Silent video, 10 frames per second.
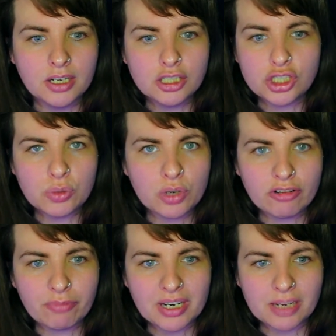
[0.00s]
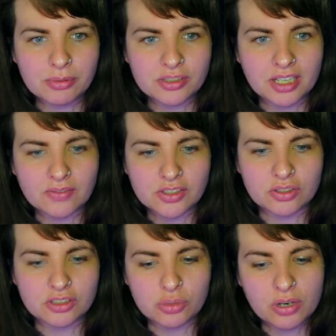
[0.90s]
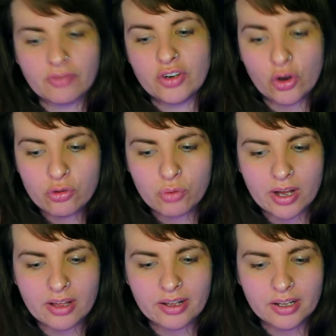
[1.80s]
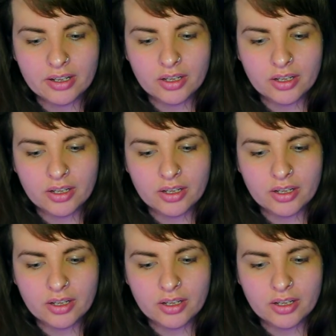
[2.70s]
She wouldn't have been able to get the, she wouldn't have known where